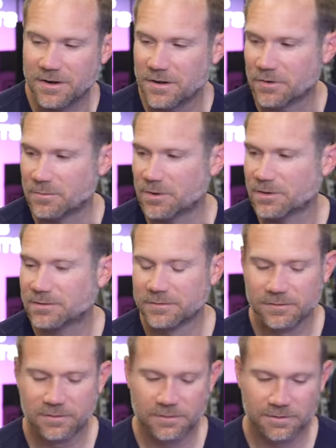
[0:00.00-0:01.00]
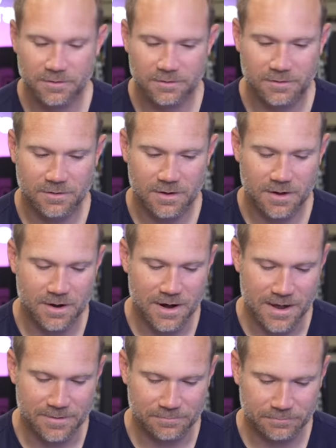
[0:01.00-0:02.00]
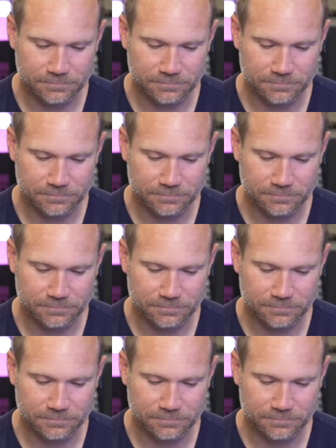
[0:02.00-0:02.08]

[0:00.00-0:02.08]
notable. All right.